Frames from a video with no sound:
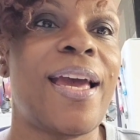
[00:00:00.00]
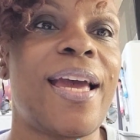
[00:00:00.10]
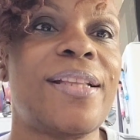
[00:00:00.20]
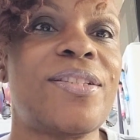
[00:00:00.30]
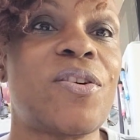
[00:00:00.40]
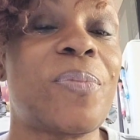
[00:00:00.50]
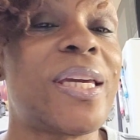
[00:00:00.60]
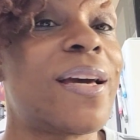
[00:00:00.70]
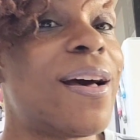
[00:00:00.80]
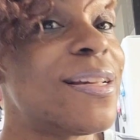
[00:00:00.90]
And so
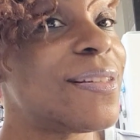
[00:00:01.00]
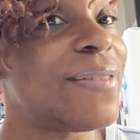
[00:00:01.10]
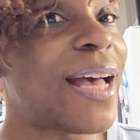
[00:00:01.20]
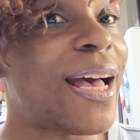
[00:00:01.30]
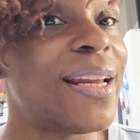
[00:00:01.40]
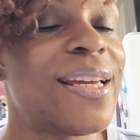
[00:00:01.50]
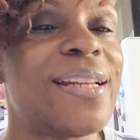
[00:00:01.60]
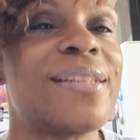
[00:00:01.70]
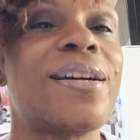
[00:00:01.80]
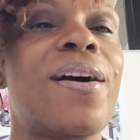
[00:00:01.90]
because of that, it
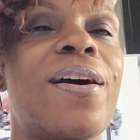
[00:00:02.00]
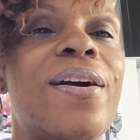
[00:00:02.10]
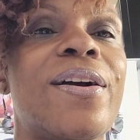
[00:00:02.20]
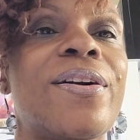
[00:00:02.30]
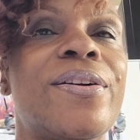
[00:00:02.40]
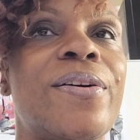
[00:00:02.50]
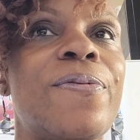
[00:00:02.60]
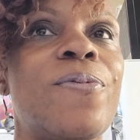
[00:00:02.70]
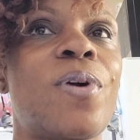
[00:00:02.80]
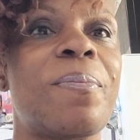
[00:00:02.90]
is hard
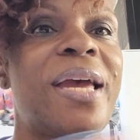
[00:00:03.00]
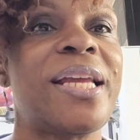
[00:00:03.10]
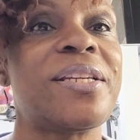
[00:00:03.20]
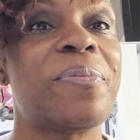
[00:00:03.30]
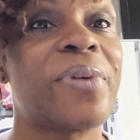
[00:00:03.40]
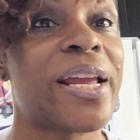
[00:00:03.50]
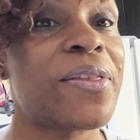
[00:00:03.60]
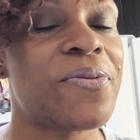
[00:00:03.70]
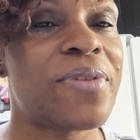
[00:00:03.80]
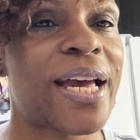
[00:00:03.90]
for men to break
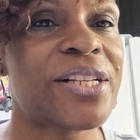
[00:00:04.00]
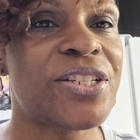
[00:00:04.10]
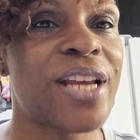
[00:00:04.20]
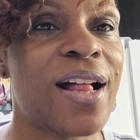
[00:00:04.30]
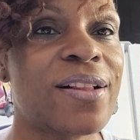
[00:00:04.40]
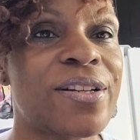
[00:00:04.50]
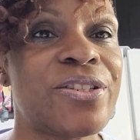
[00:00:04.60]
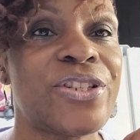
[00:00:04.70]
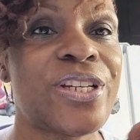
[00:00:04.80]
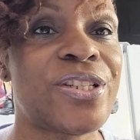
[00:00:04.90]
through that shell
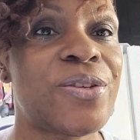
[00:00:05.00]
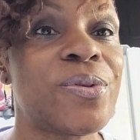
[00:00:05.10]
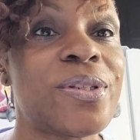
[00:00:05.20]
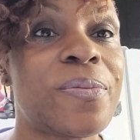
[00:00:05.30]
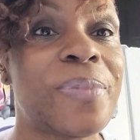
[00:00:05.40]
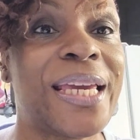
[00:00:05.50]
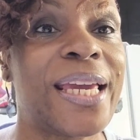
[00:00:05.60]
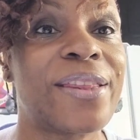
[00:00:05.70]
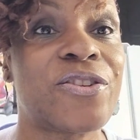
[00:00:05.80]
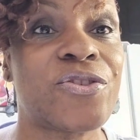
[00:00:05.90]
because she's used to
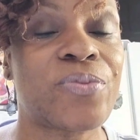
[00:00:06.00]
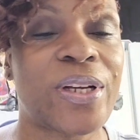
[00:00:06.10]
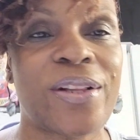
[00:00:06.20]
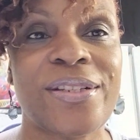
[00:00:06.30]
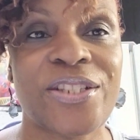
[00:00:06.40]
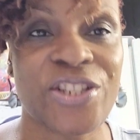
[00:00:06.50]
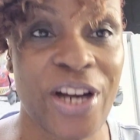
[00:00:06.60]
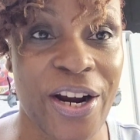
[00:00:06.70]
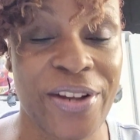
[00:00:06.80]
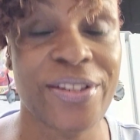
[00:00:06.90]
being the drill
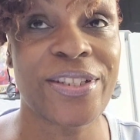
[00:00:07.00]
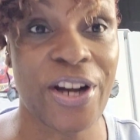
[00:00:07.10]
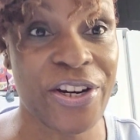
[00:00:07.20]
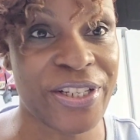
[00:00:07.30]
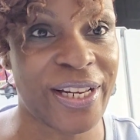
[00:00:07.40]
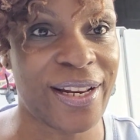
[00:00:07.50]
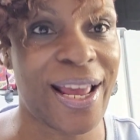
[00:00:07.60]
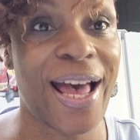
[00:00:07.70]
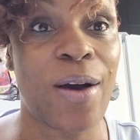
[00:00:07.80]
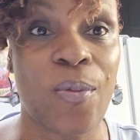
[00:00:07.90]
sergeant
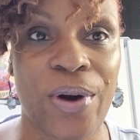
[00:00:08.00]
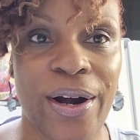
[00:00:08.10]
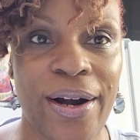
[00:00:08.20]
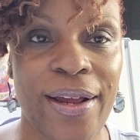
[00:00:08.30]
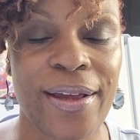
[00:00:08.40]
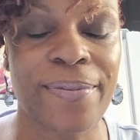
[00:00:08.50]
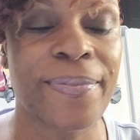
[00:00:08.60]
at work.